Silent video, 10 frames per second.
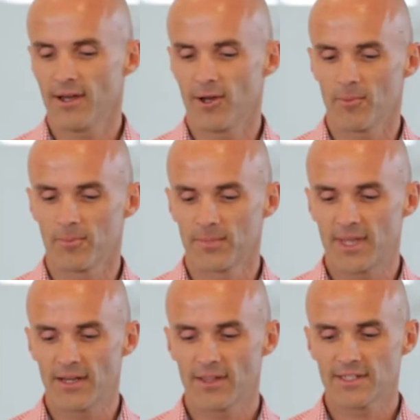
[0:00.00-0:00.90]
um,
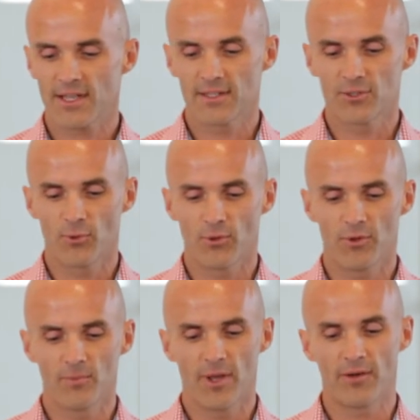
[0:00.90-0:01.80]
getting things out the door,
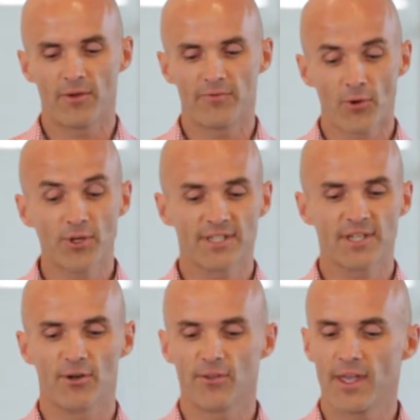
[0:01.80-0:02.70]
the, and, and,
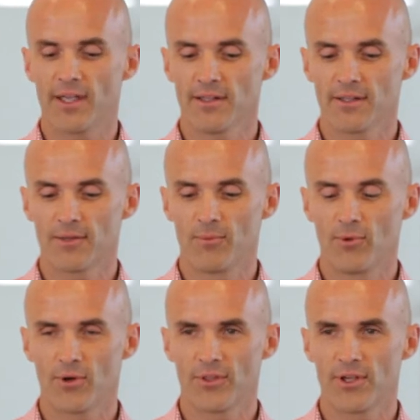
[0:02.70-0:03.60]
focusing on that, the
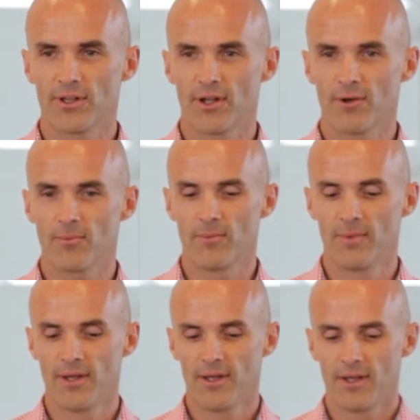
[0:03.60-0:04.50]
more that um,
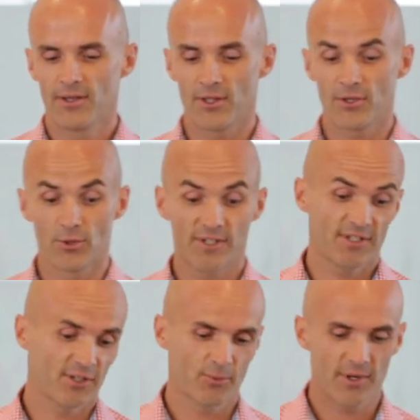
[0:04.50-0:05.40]
that your
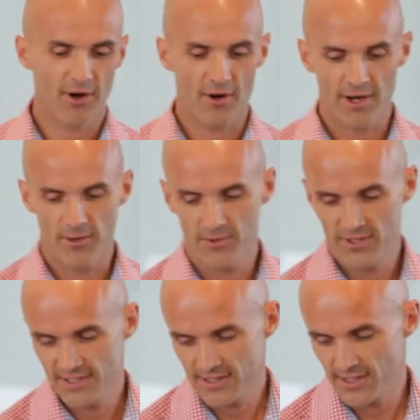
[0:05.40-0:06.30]
success will be correlated with
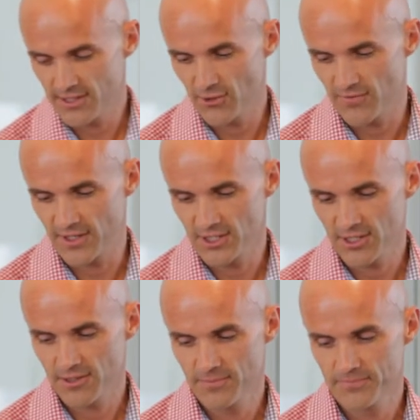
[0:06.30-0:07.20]
the success of your
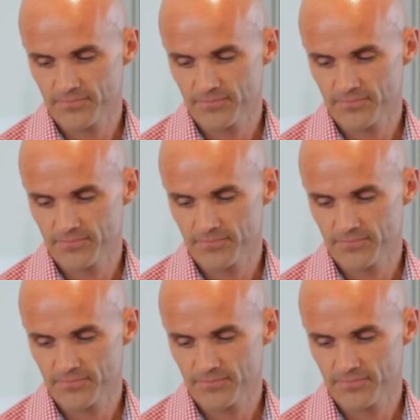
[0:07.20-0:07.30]
venture.